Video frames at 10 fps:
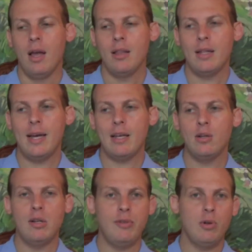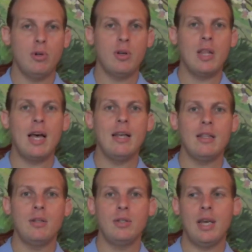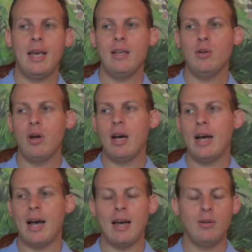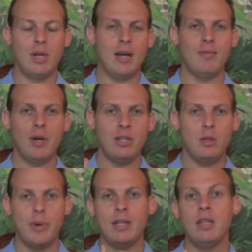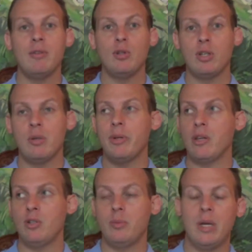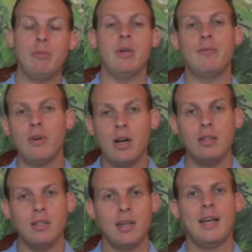Like, you know, if you go to a client and you say, hey, you know, I don't have money to buy the inventory, but could you pay me up front?